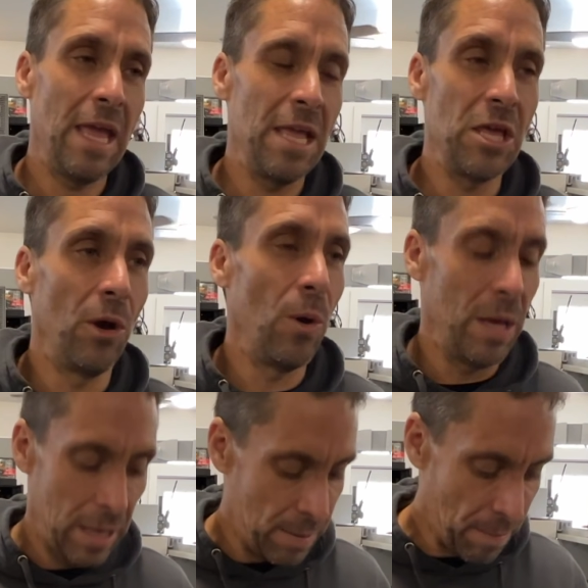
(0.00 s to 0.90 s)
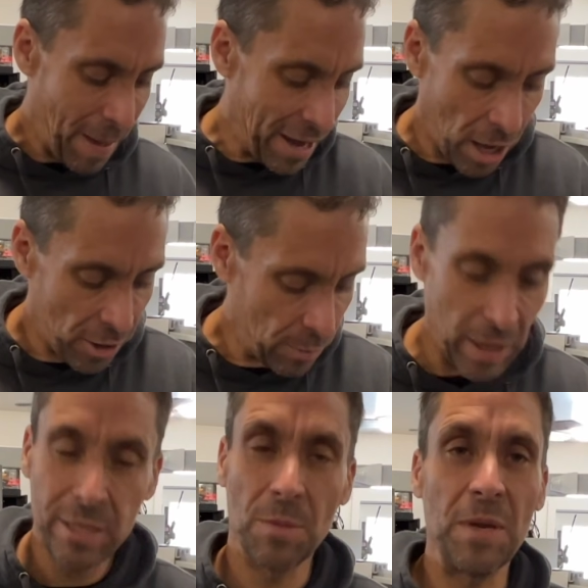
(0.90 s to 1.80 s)
you know, about
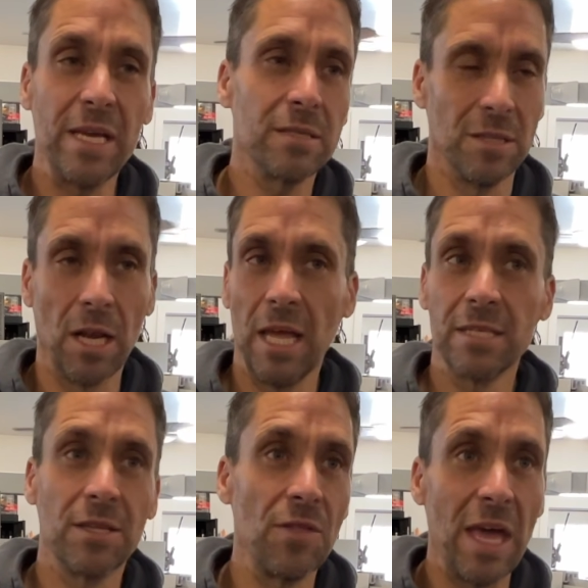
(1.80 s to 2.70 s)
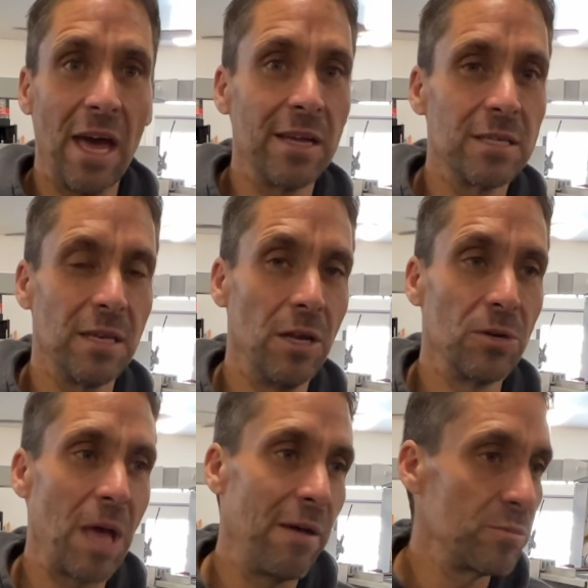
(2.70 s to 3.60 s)
$100 a piece, a little less than that, you know,
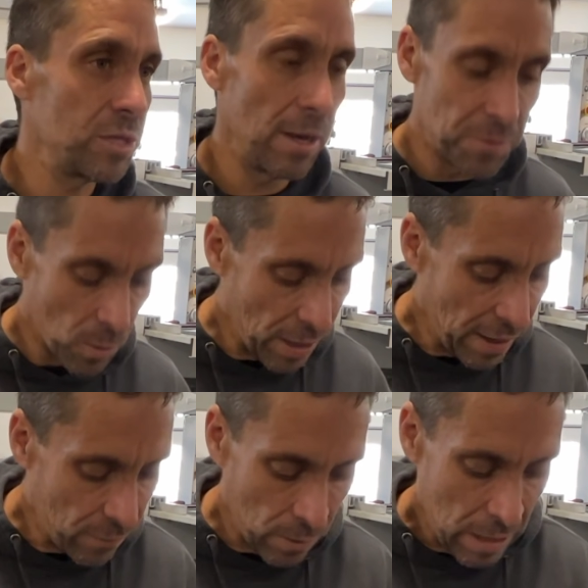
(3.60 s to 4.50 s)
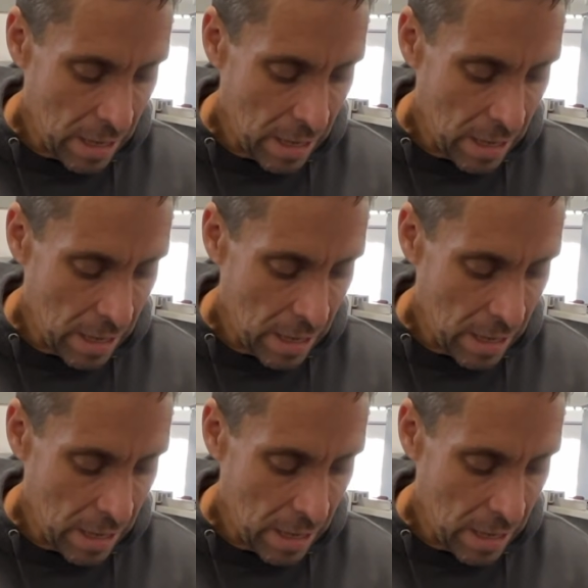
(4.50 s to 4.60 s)
have them shipped or whatever.